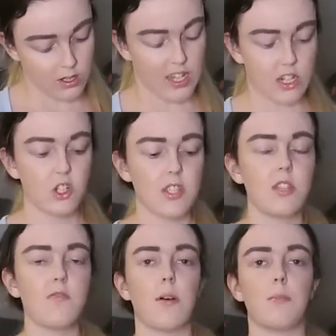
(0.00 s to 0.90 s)
Yeah, it just
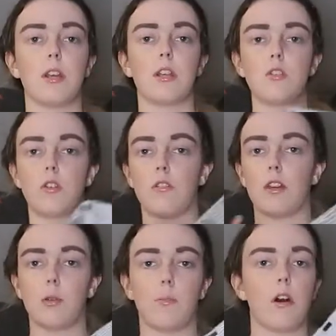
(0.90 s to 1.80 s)
says fabric
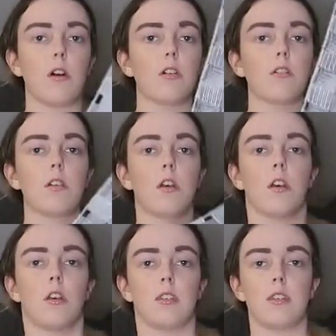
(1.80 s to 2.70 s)
storage box.
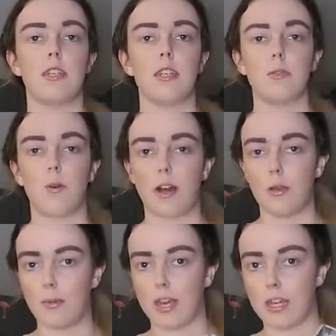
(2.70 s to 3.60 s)
So this is
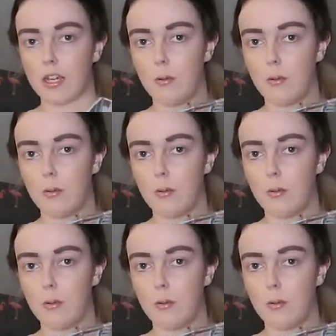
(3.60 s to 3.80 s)
quite big.